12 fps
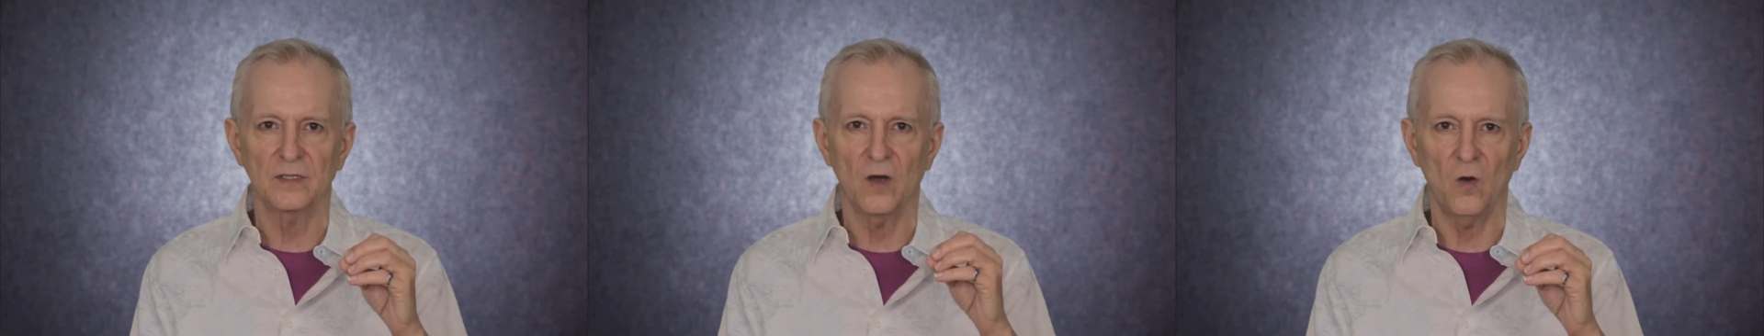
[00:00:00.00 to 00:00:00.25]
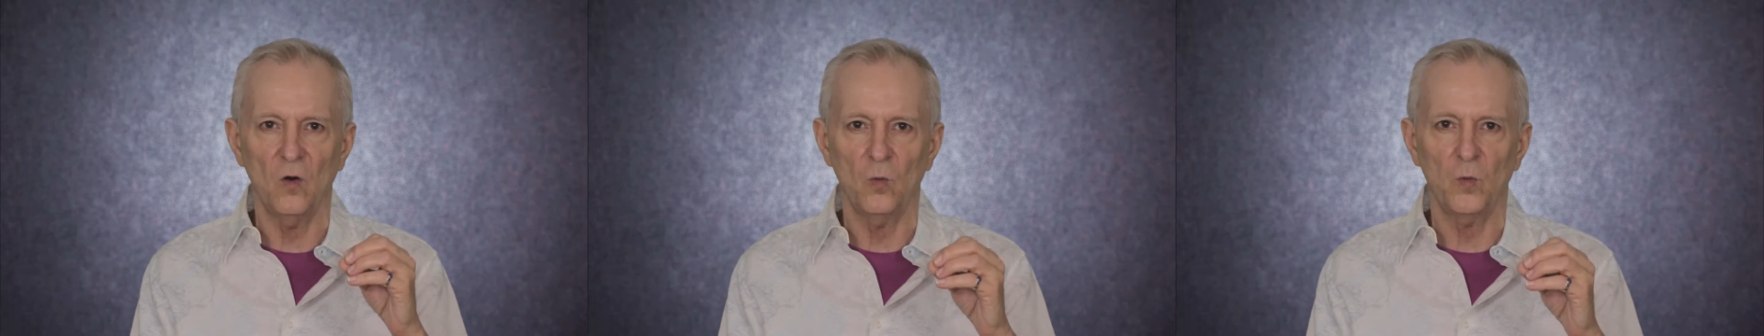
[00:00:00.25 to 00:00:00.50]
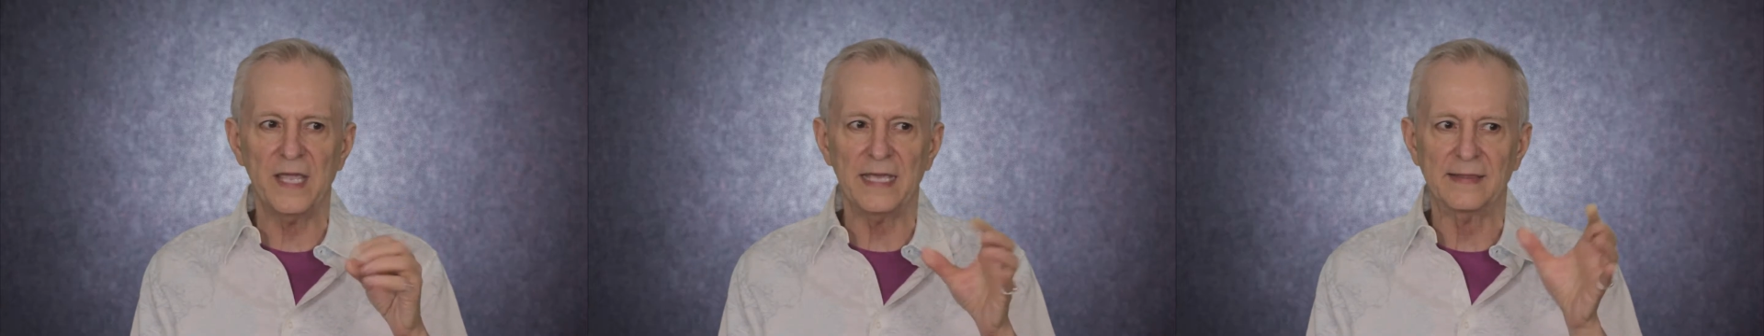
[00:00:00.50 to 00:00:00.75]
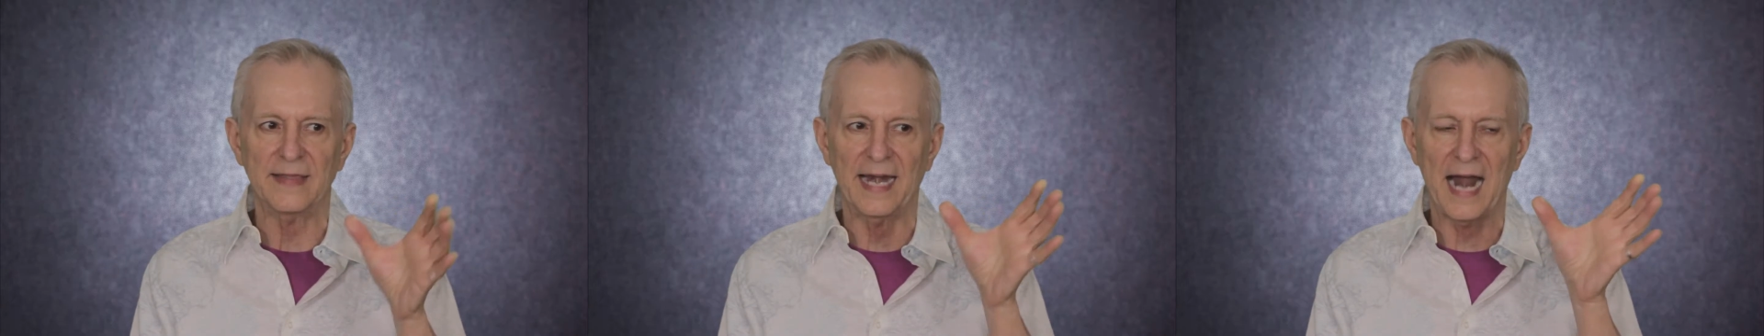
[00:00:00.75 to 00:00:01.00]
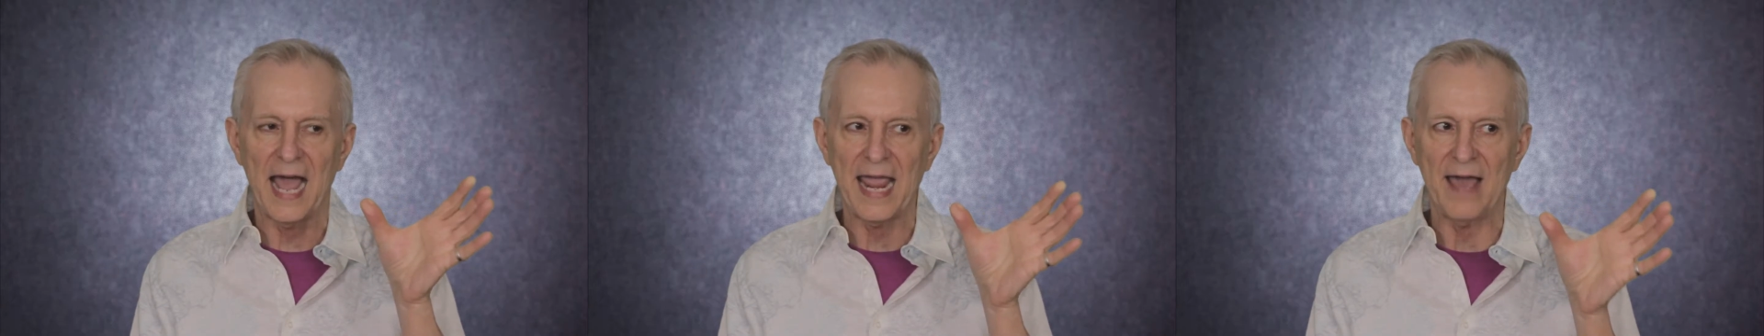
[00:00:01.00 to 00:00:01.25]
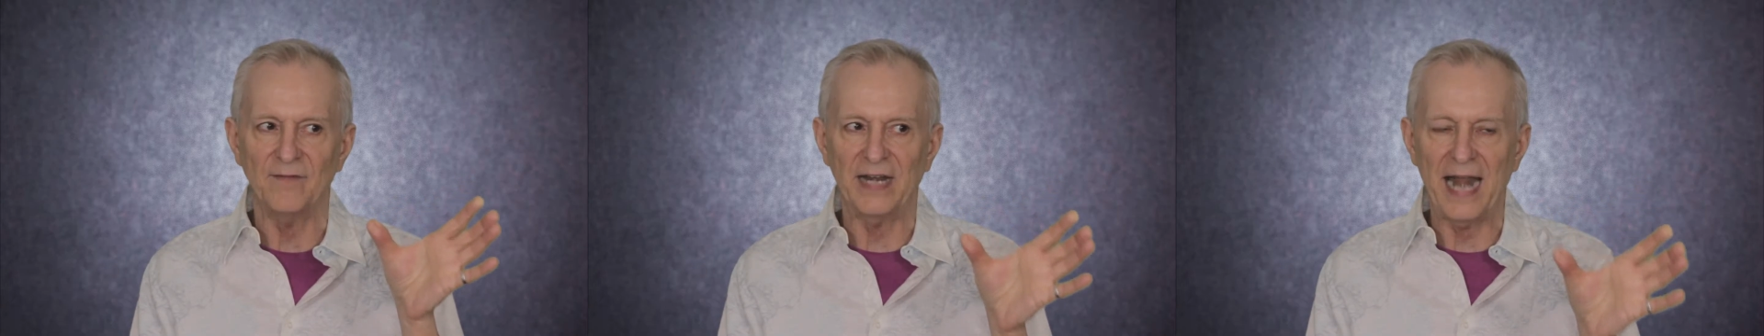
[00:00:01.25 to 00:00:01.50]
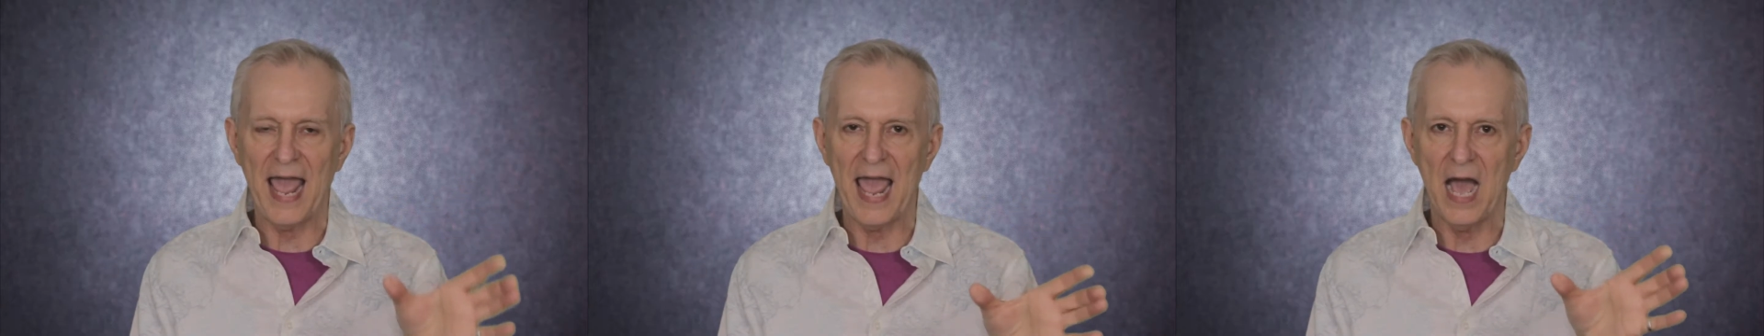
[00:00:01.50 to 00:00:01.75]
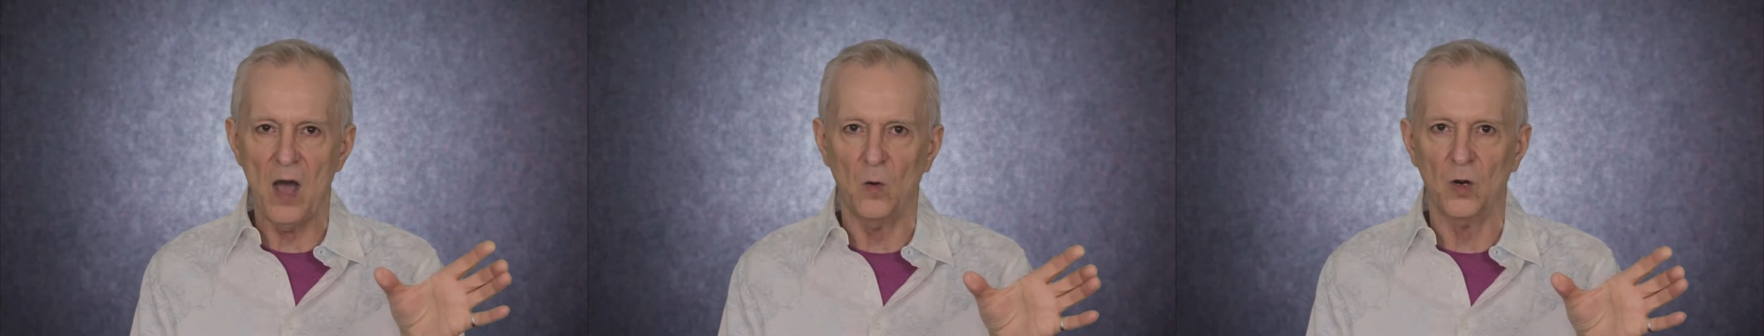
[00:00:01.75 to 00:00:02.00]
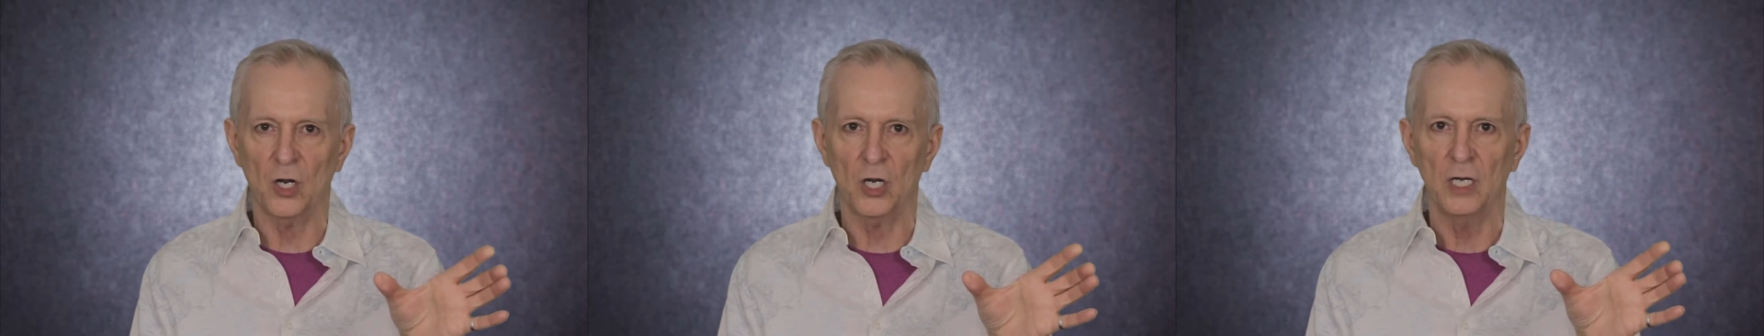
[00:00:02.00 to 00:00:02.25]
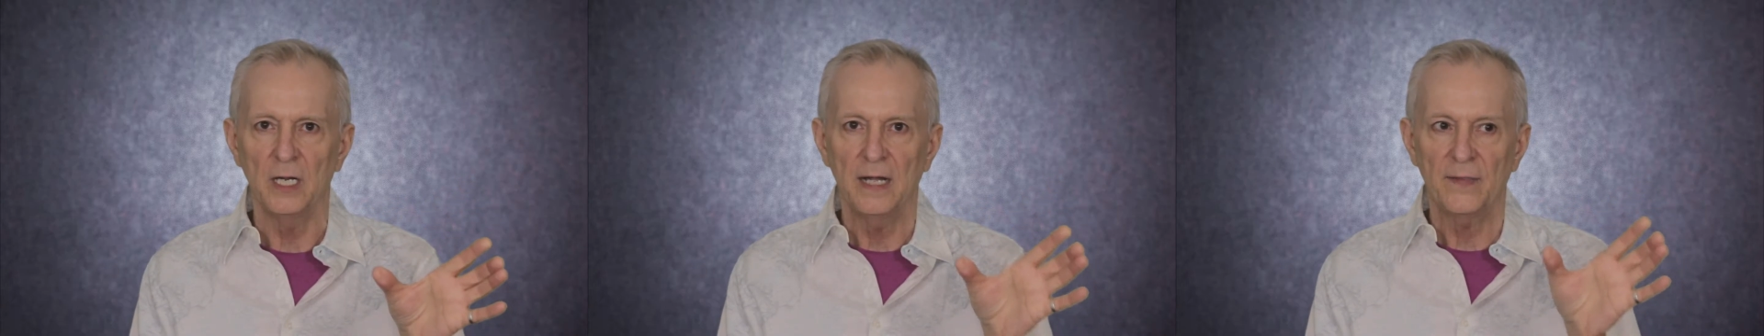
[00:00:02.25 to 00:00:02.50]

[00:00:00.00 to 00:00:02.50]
the whole week that I have an hour